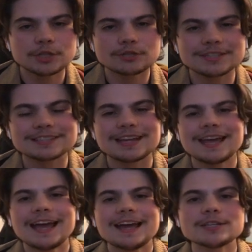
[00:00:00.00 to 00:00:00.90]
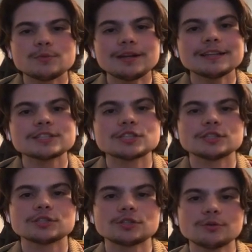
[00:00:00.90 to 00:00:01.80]
metrics, as well as
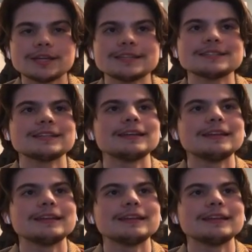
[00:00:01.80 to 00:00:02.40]
showcasing